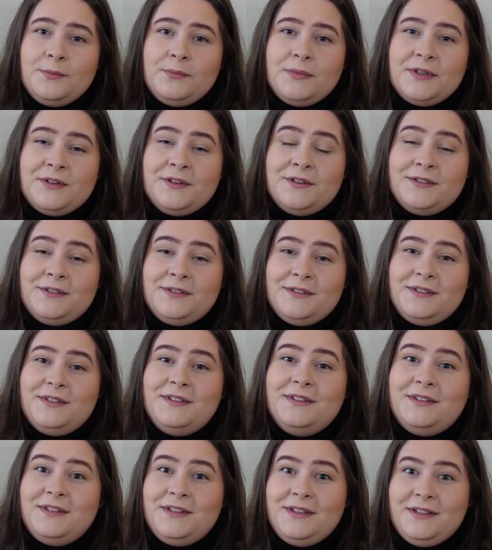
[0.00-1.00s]
because
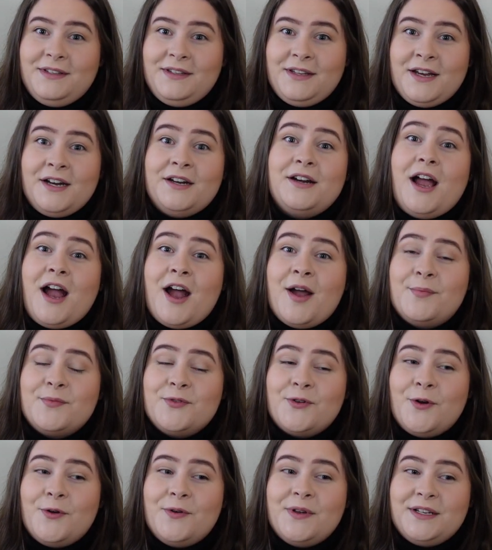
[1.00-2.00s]
there I'm
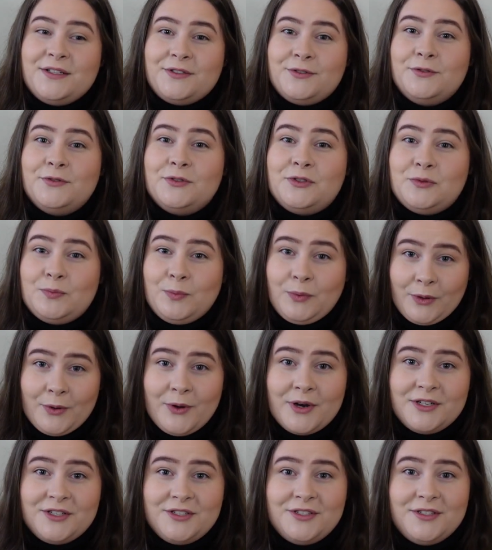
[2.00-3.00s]
going to
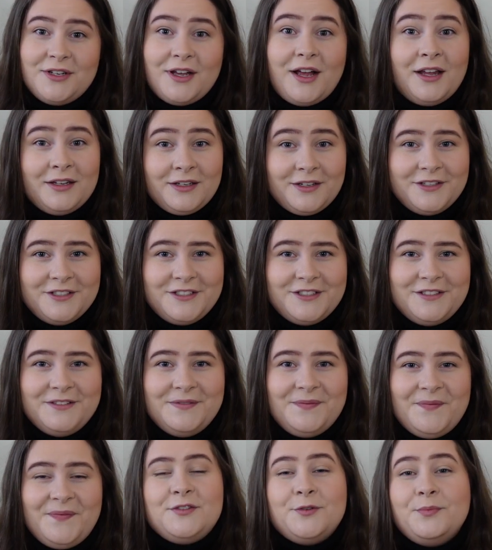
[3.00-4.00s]
splurge a lot.
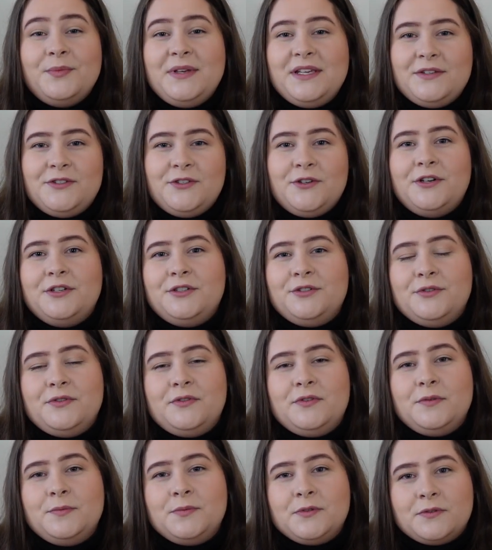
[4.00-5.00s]
So be sure to
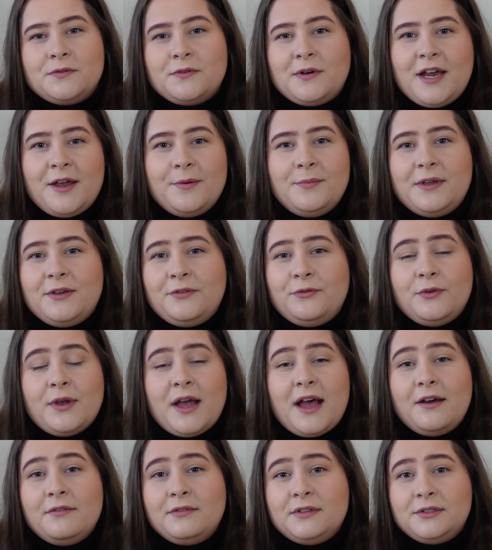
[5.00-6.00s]
subscribe if you
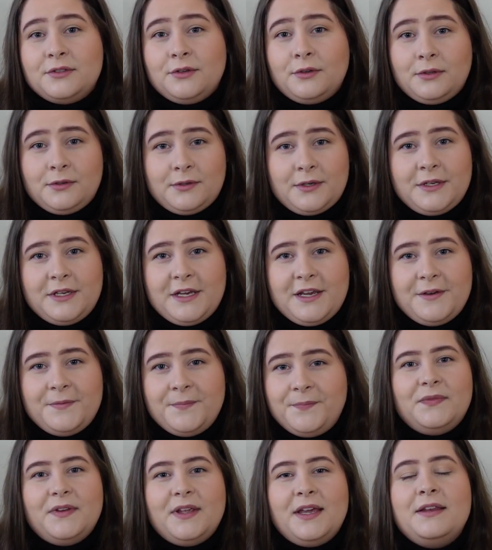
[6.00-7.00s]
haven't
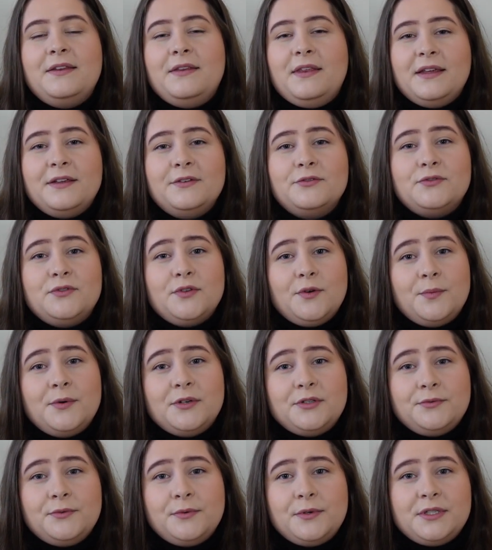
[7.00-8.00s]
already, and thank you so
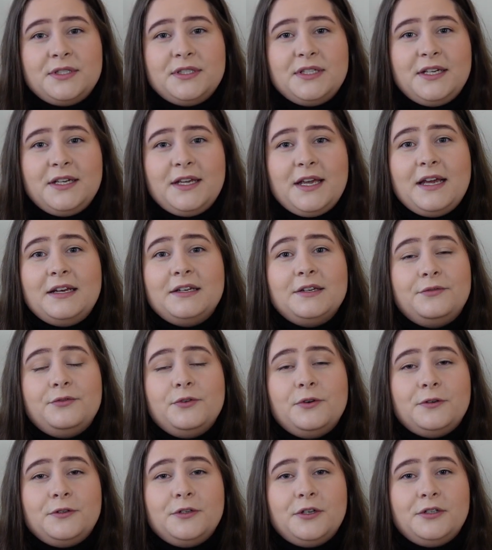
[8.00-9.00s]
much for watching. And if
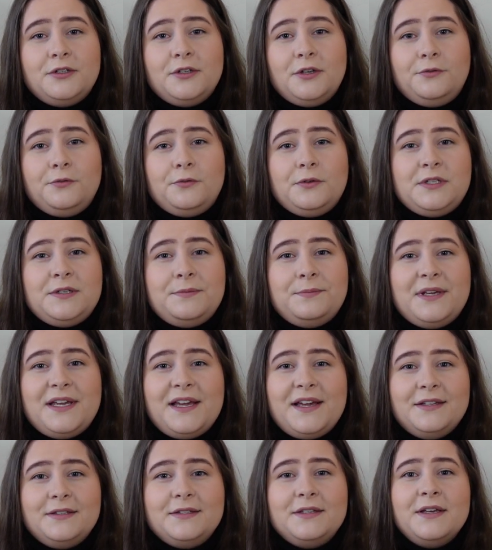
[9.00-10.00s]
you're not done watching me
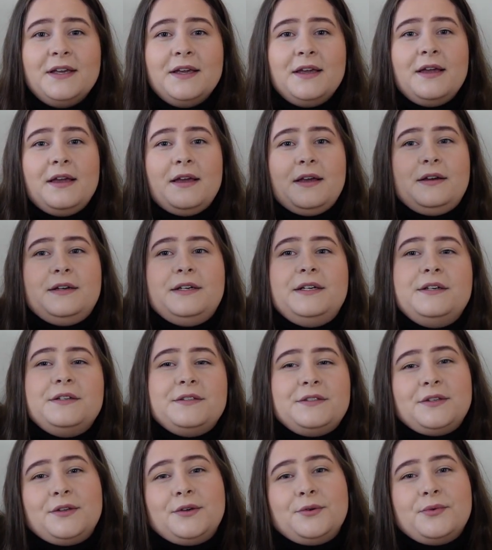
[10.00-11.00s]
yet, Here
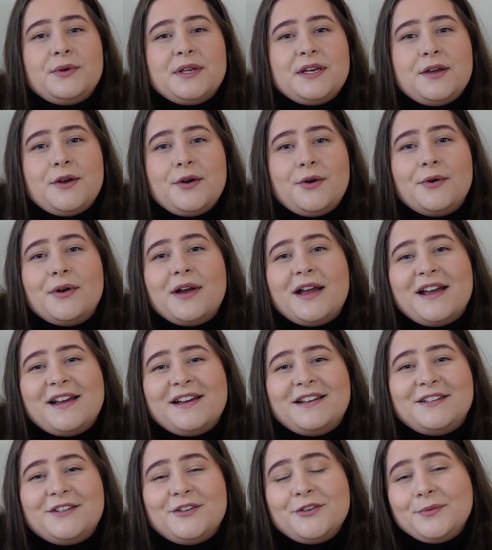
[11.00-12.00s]
is no video,
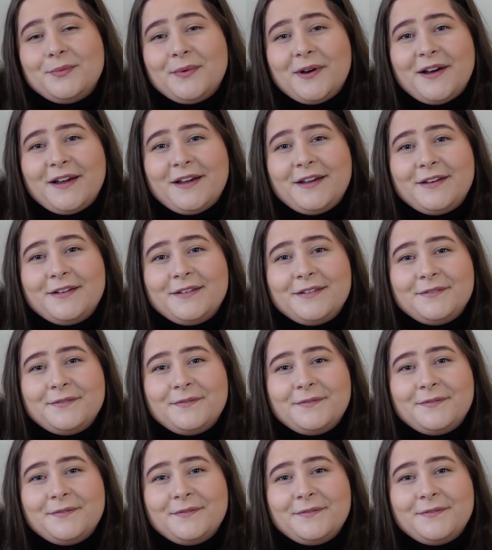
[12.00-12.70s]
and goodbye.